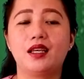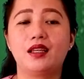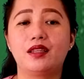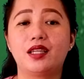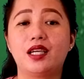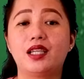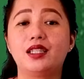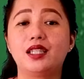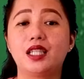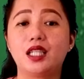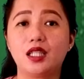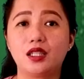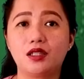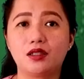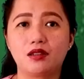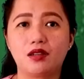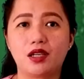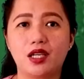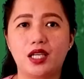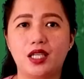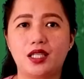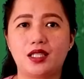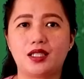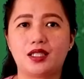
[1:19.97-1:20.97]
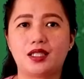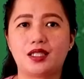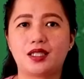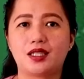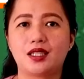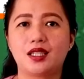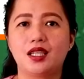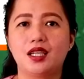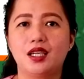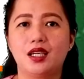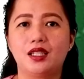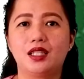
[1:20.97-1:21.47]
that increase
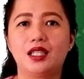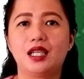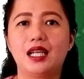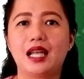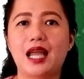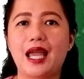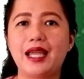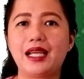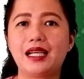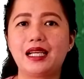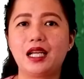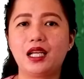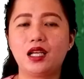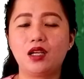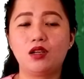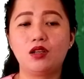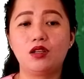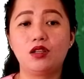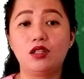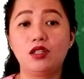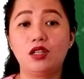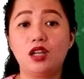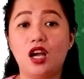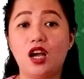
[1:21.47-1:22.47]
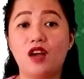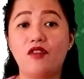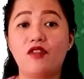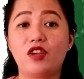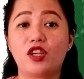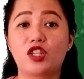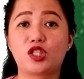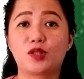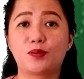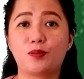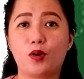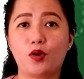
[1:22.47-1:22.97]
the likelihood of
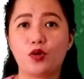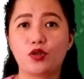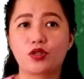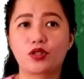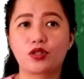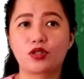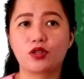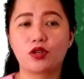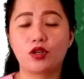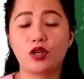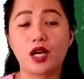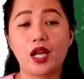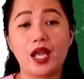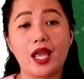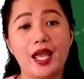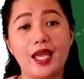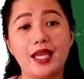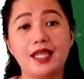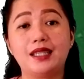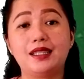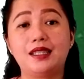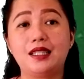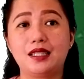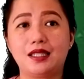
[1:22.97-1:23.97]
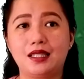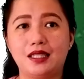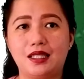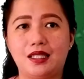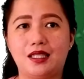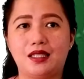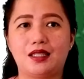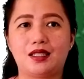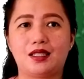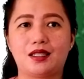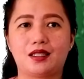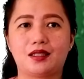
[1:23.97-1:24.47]
exposure and
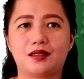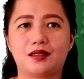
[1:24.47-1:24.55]
disease.